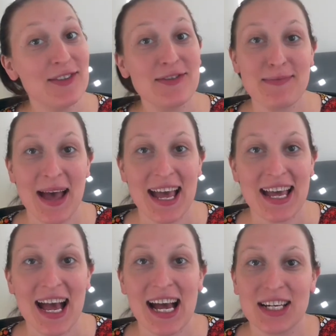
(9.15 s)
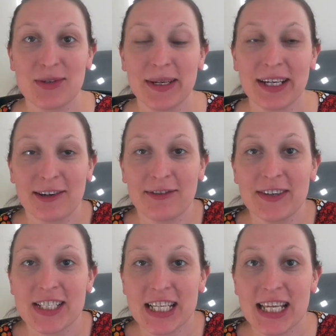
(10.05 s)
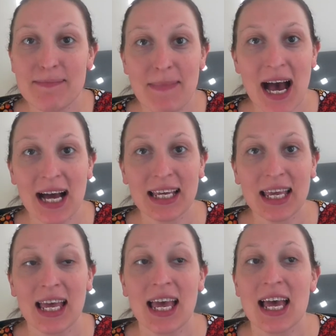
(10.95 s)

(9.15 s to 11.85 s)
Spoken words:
of May and we are officially back